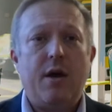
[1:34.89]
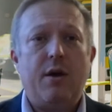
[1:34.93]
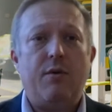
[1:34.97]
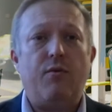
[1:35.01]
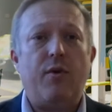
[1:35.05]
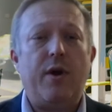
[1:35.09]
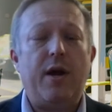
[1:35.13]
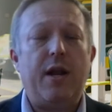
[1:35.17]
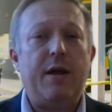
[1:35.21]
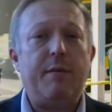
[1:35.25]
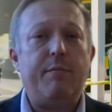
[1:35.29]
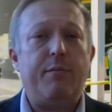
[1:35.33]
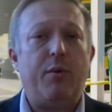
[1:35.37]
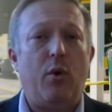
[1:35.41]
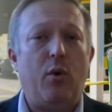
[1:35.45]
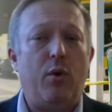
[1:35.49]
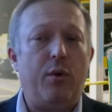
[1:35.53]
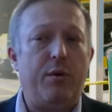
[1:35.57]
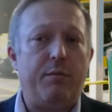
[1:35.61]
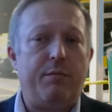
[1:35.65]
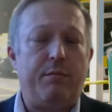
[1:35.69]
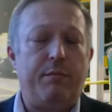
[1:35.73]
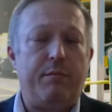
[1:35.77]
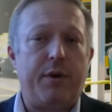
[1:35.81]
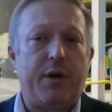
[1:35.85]
Really
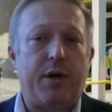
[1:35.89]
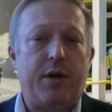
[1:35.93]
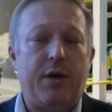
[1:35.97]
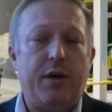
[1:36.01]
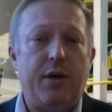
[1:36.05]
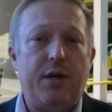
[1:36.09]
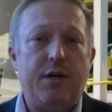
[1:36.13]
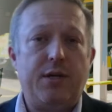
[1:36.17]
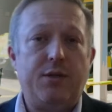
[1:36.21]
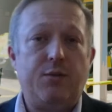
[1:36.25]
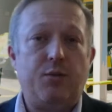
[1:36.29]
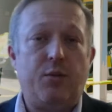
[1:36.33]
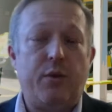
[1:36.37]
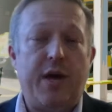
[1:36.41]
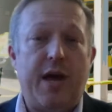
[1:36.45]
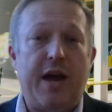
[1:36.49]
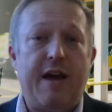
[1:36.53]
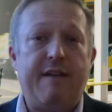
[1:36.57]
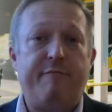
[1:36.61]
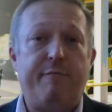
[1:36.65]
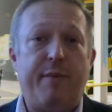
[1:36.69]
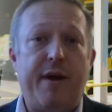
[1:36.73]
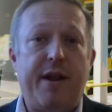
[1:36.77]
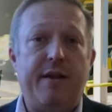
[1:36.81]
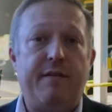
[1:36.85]
important because we
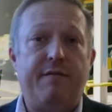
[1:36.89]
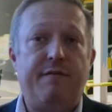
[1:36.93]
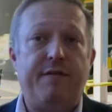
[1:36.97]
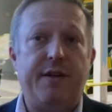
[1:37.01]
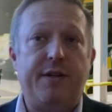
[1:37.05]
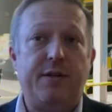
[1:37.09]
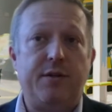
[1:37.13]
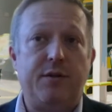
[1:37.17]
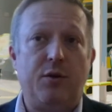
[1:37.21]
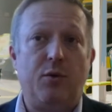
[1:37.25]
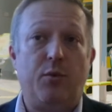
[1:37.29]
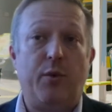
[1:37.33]
have benefited,